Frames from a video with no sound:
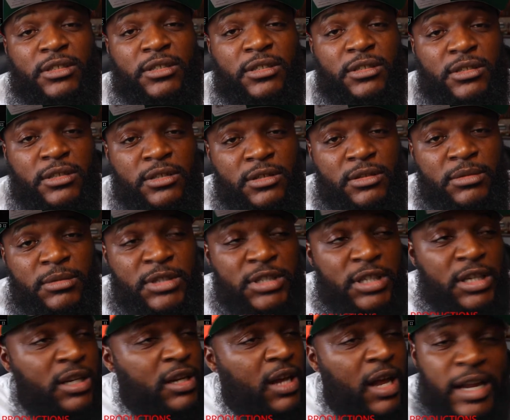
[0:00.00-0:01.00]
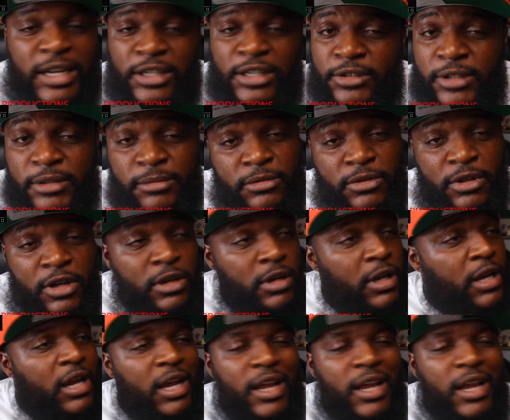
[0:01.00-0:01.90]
You know what I'm saying? I ain't tripping, girl.